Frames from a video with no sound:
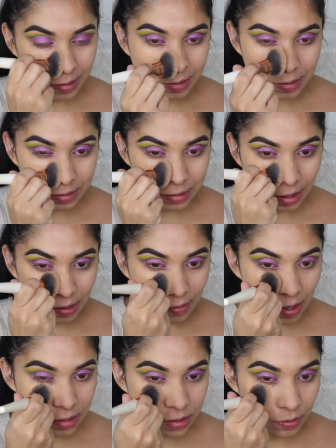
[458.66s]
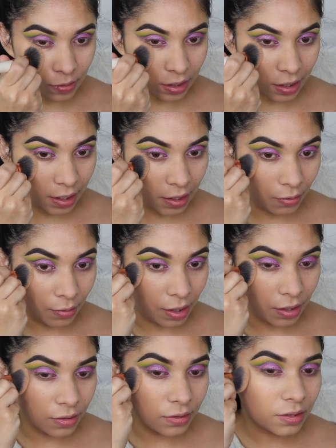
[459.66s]
instead of swirling it
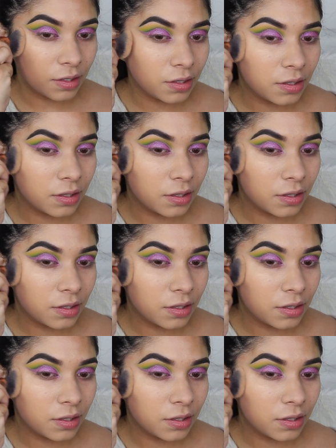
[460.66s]
around.